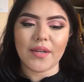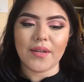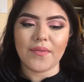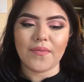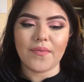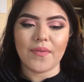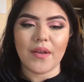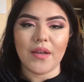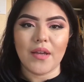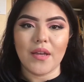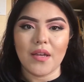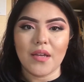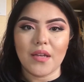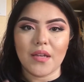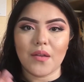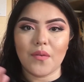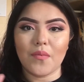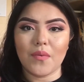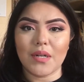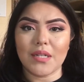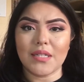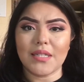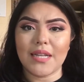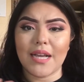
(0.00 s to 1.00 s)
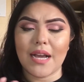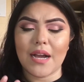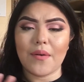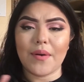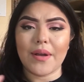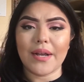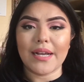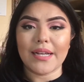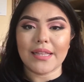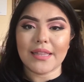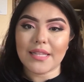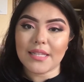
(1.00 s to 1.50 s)
If you want to see
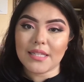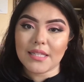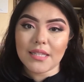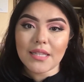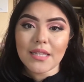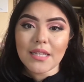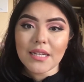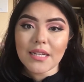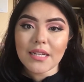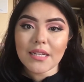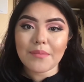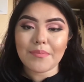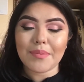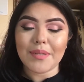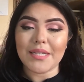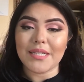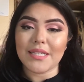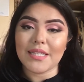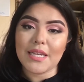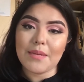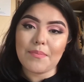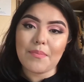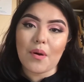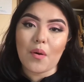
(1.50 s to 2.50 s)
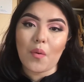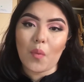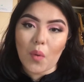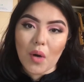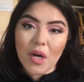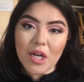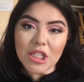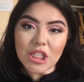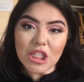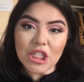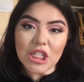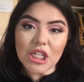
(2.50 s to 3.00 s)
how I get this look, please keep on
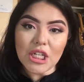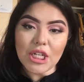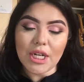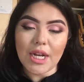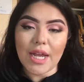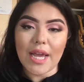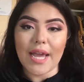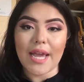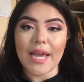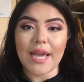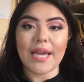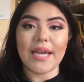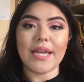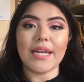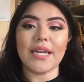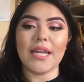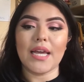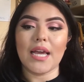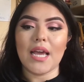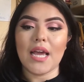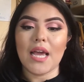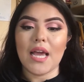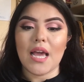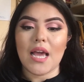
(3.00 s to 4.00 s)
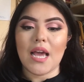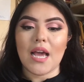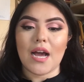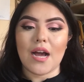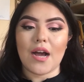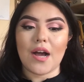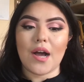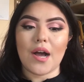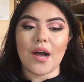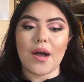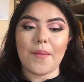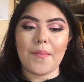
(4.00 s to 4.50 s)
watching, and
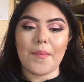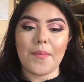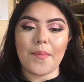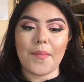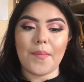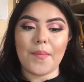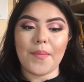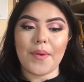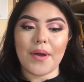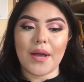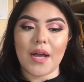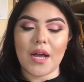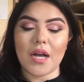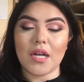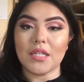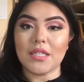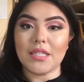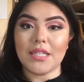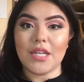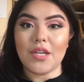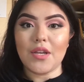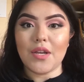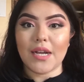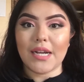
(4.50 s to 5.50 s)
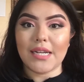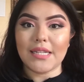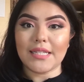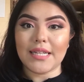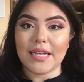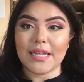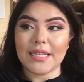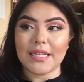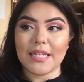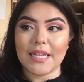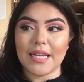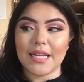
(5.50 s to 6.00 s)
I'll see you guys
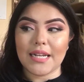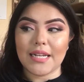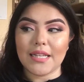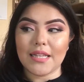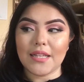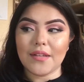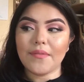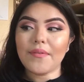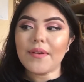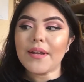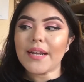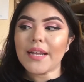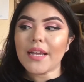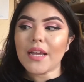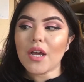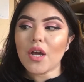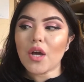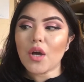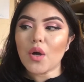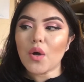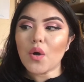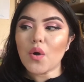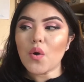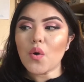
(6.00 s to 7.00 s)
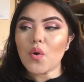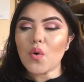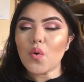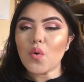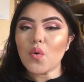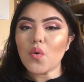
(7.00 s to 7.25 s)
at the end of the video.